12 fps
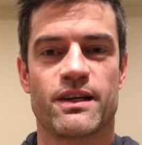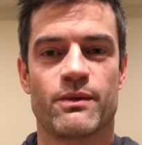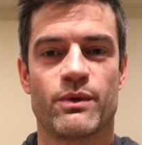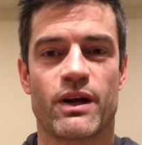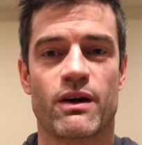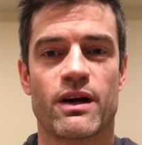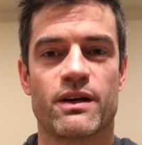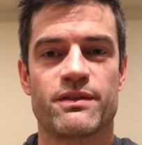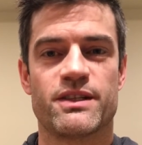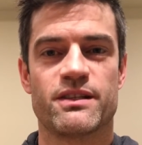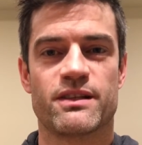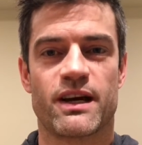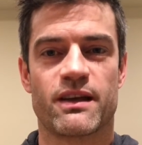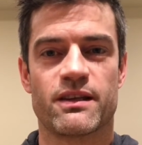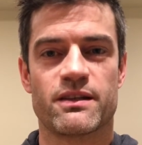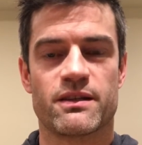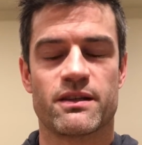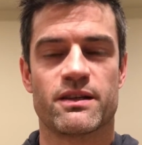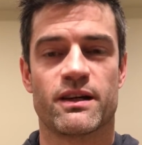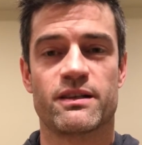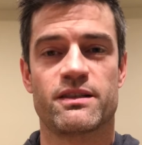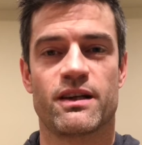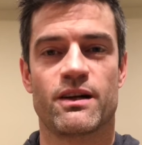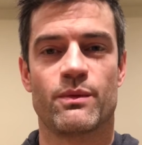With our out-of-season athletes at the Duckett
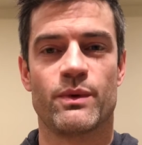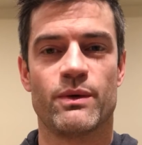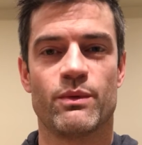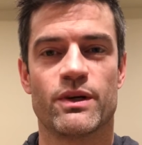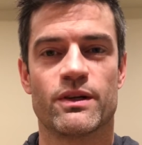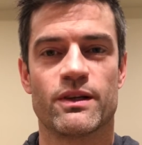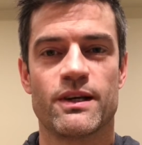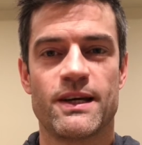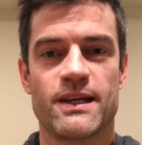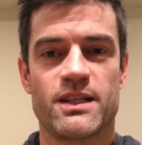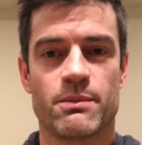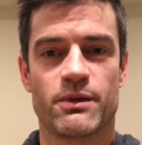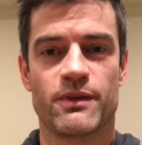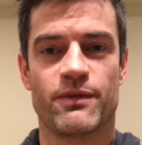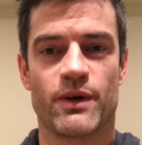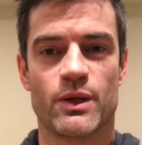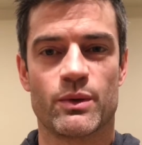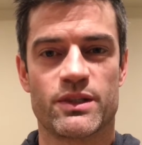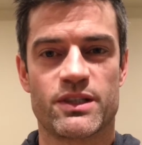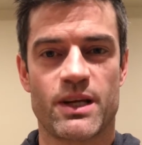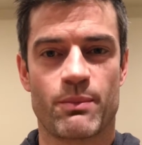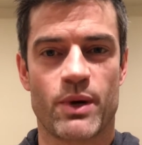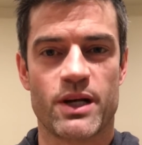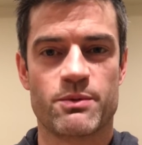Center, we will typically follow a
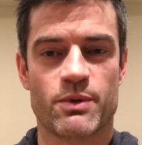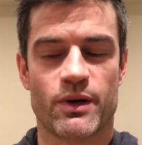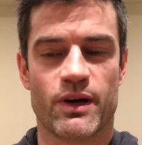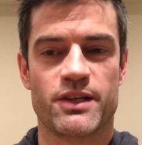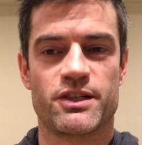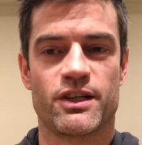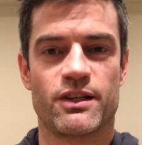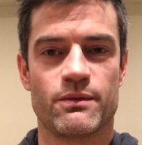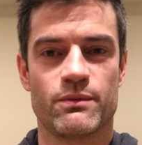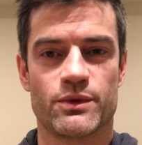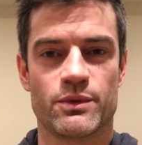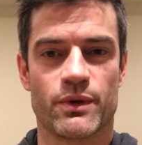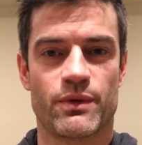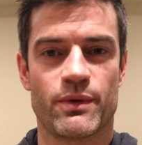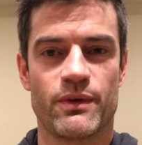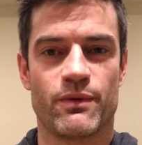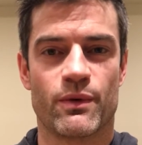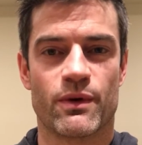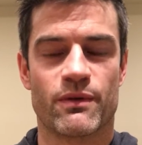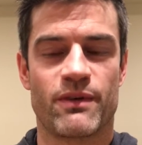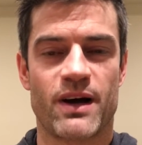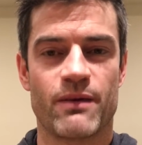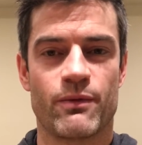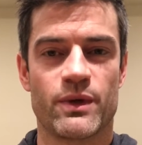stepwise progression. We'll do a 3, 4, or
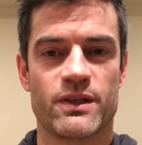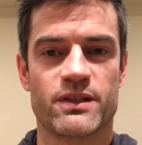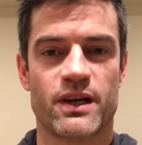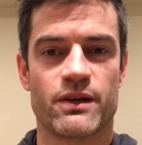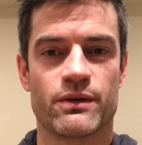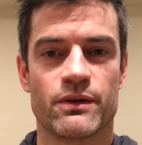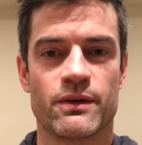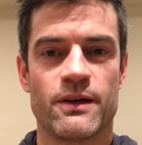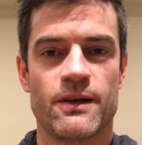5 week cycle.